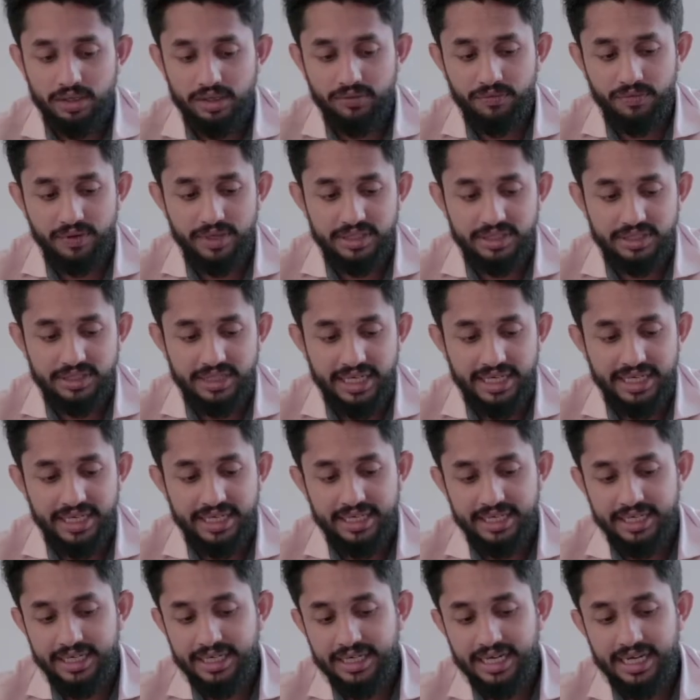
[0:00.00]
the front
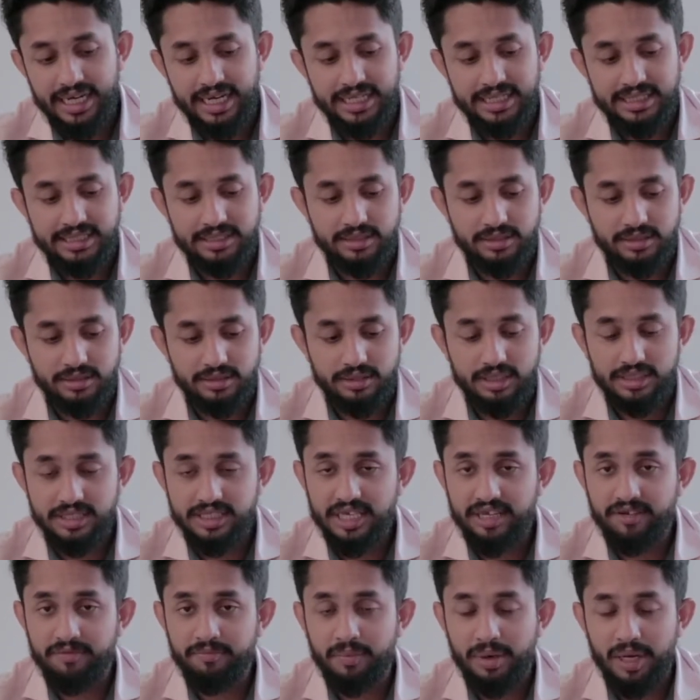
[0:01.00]
side, it has the
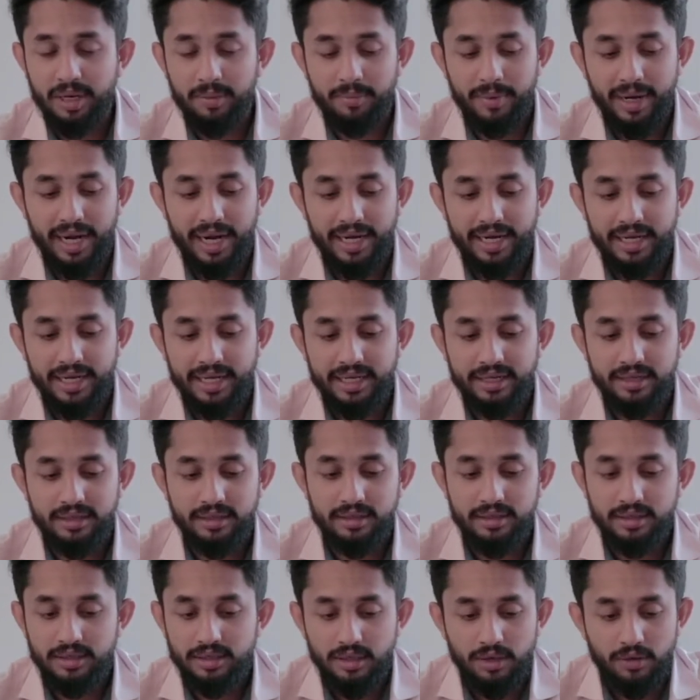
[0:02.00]
SafePal branding,
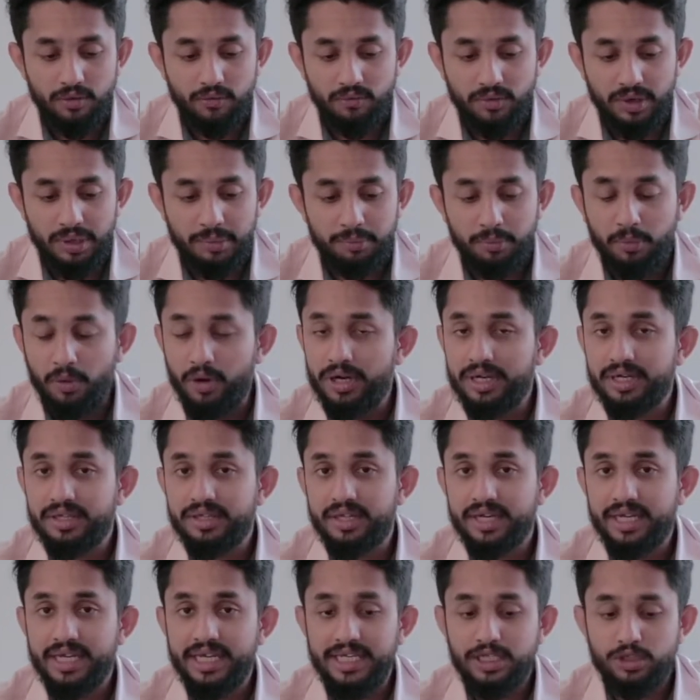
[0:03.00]

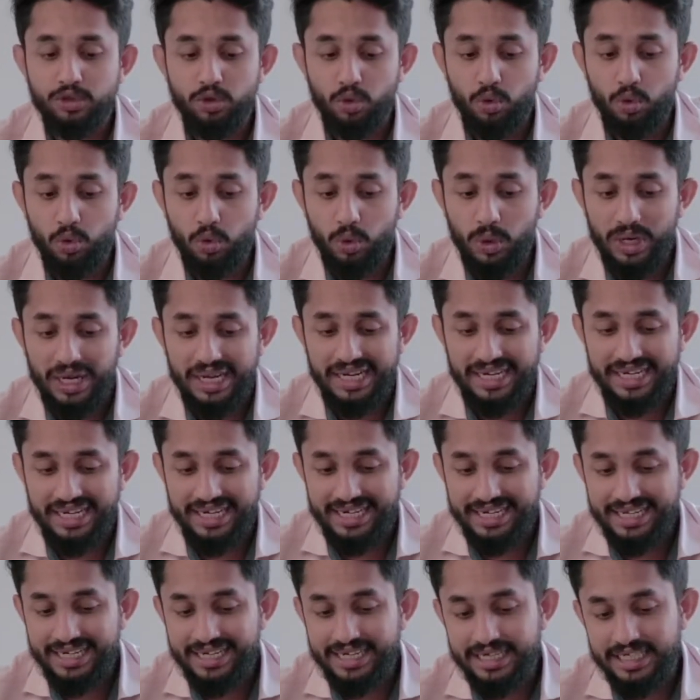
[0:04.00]
1.3 inch OLED